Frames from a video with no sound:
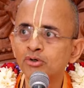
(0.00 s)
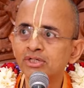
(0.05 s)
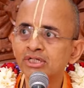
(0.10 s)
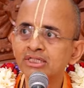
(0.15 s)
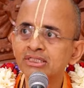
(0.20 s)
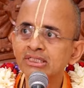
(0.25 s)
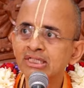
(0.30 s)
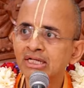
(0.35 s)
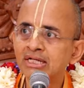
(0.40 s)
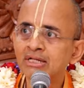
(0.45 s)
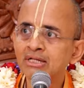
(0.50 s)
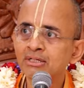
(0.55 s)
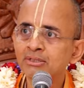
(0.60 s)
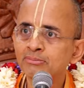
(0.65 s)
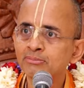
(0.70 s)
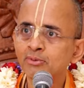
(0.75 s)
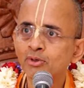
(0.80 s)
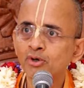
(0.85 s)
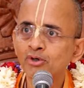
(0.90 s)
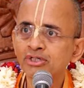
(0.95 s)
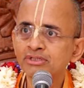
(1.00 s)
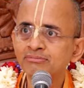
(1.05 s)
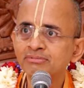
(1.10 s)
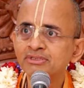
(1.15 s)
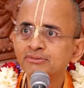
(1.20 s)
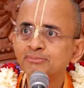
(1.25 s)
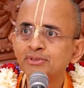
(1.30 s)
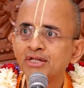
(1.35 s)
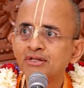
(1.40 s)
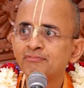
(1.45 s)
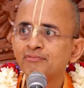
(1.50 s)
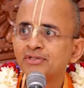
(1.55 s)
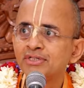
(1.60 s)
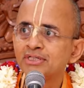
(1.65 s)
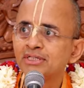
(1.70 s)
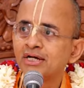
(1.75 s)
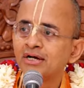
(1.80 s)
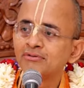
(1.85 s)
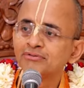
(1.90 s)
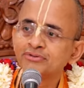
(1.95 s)
purohit. Purohit means
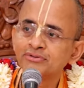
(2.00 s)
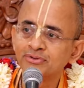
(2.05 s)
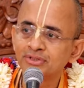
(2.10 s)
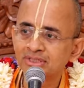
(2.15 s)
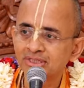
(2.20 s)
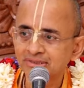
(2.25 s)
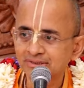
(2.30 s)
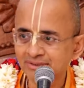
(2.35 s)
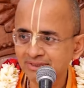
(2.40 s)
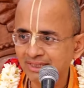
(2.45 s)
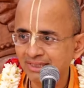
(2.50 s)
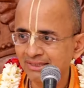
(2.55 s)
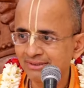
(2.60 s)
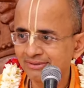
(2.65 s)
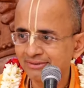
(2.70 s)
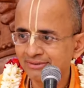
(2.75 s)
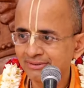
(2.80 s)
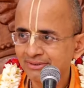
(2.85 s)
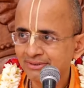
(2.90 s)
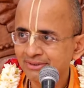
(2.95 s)
benefit the householders. Huh?